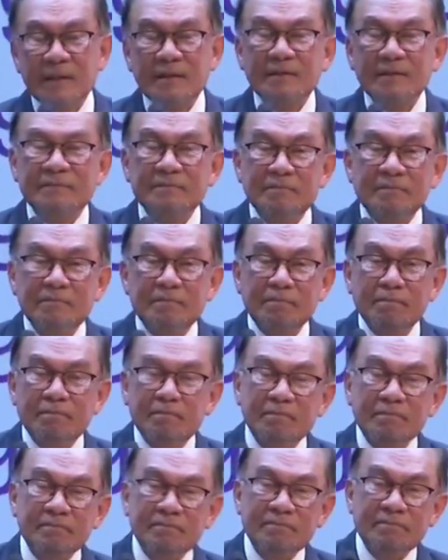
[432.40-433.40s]

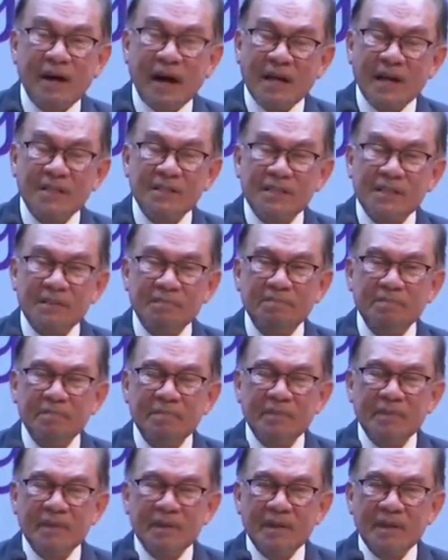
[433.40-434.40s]
um, hardship,
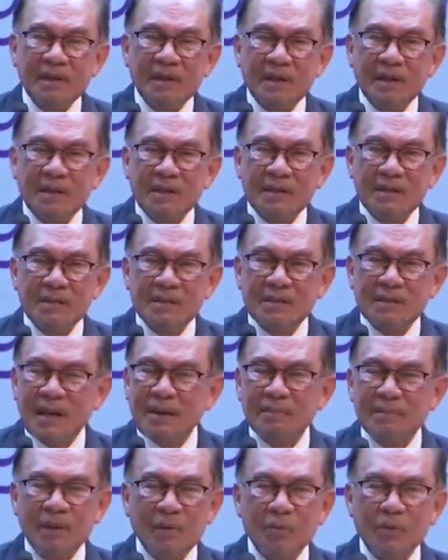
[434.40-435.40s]
it is
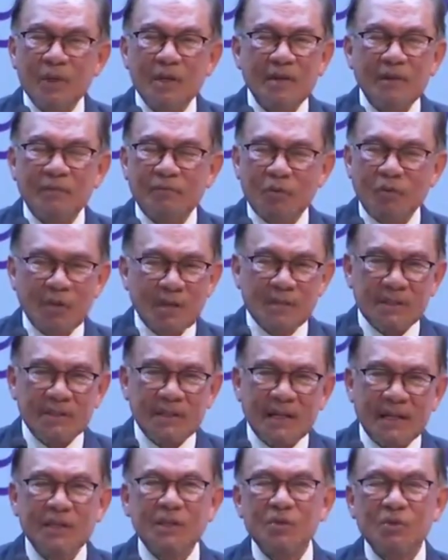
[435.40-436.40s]
time that we refocus.
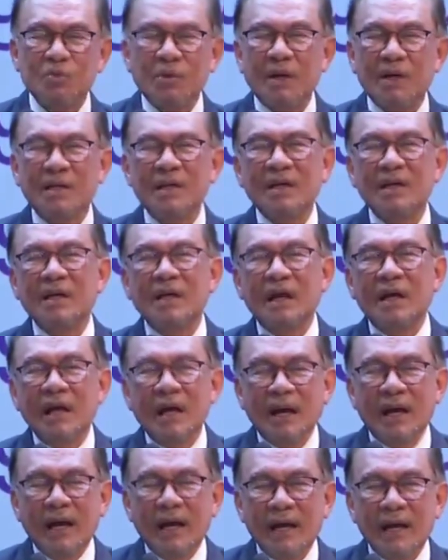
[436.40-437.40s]
That is why
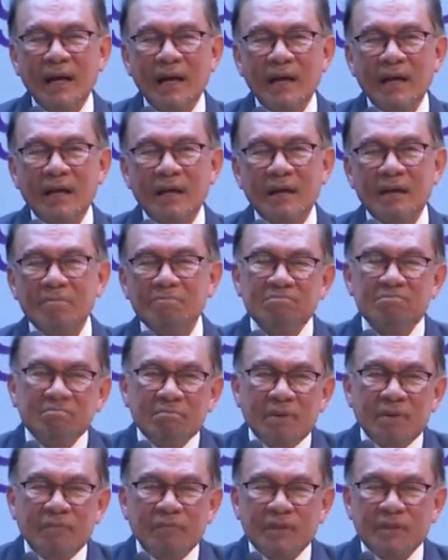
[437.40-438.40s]
I, I
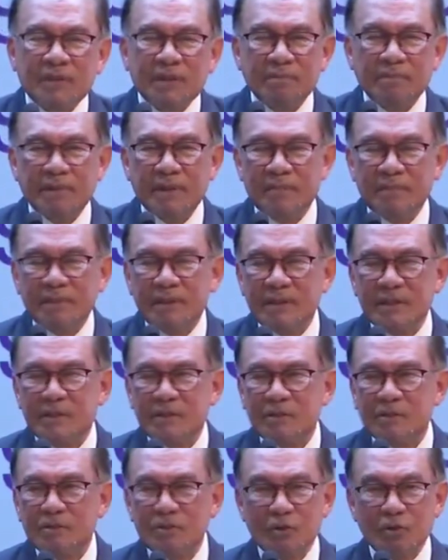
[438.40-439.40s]
can, for example, be
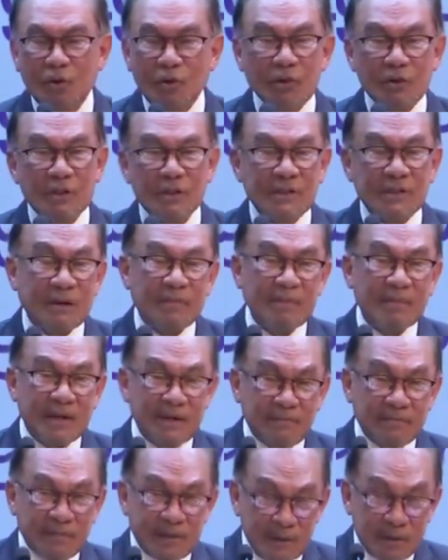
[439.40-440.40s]
strong in some of
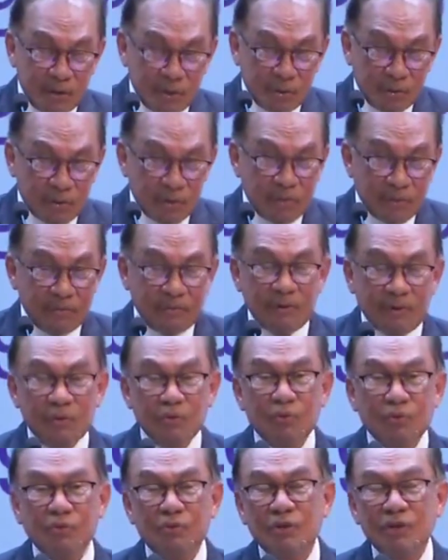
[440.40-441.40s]
my issue, uh,
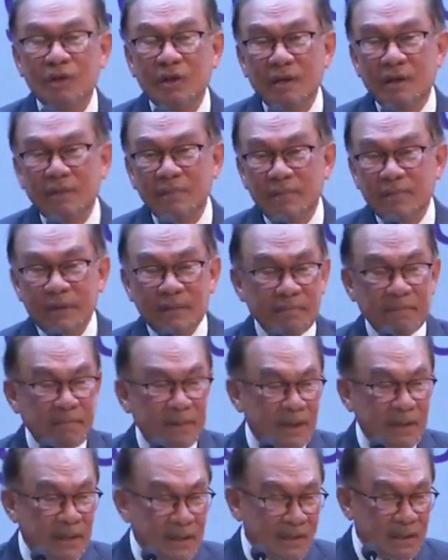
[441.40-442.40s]
views, be,
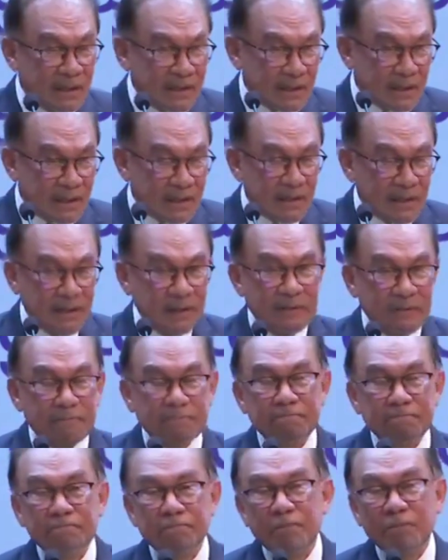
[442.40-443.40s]
be it the um,
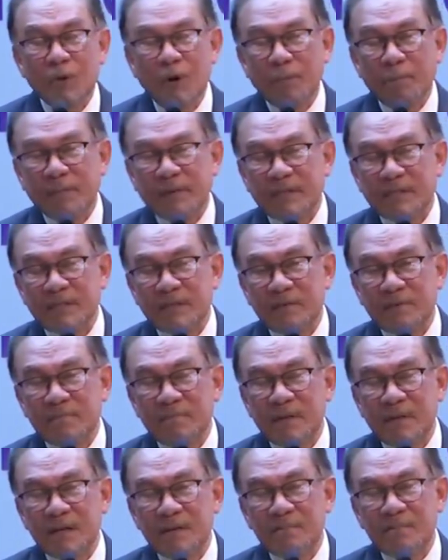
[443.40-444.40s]
oppression in
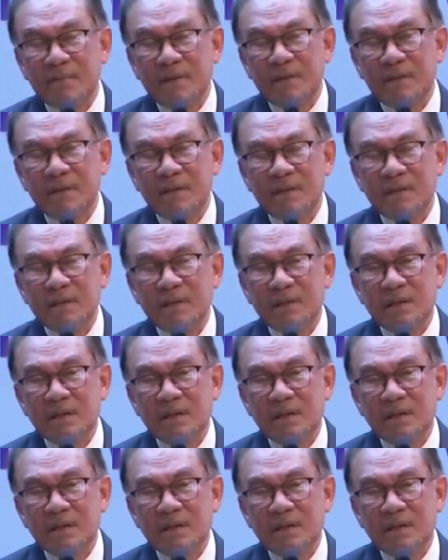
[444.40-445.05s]
Myanmar